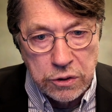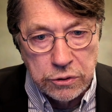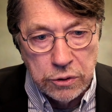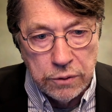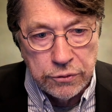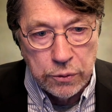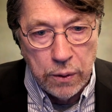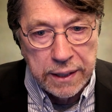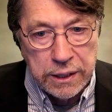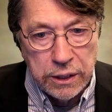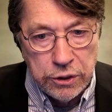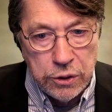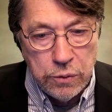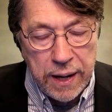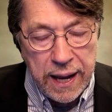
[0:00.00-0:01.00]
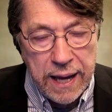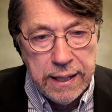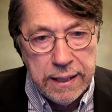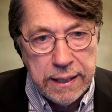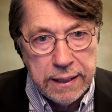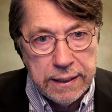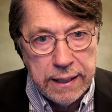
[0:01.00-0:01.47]
so I can do
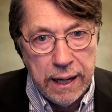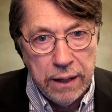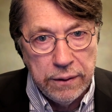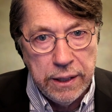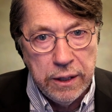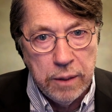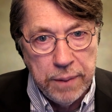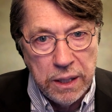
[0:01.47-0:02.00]
editing down there,